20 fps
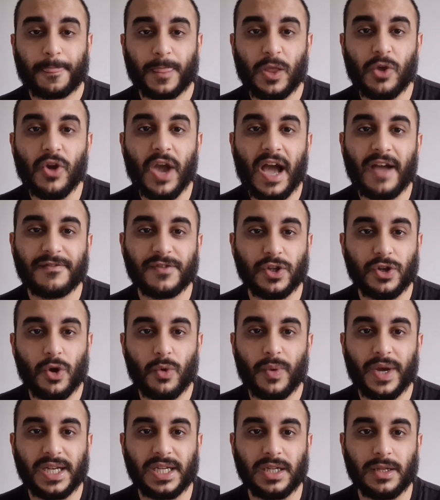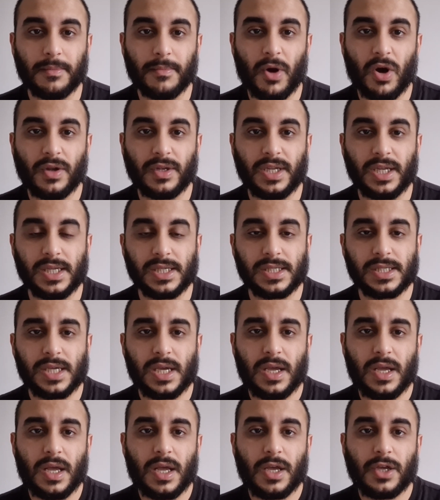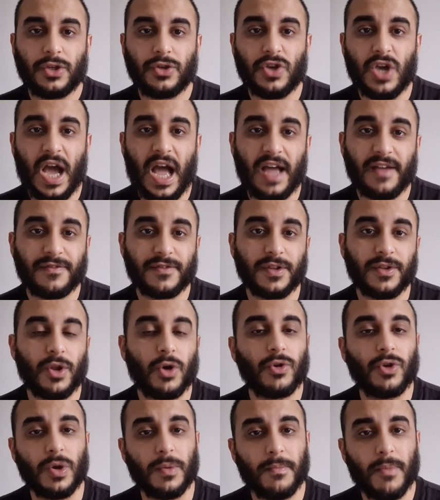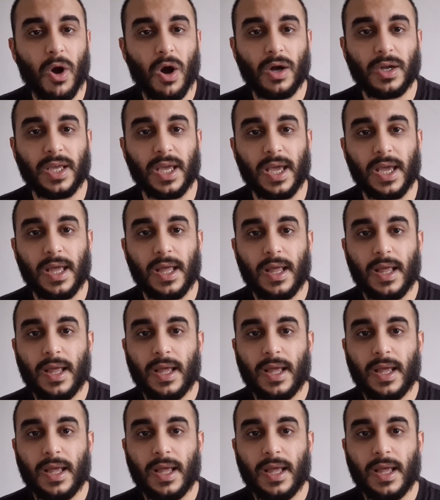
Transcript: you have to know where the demand is. You have to know your market.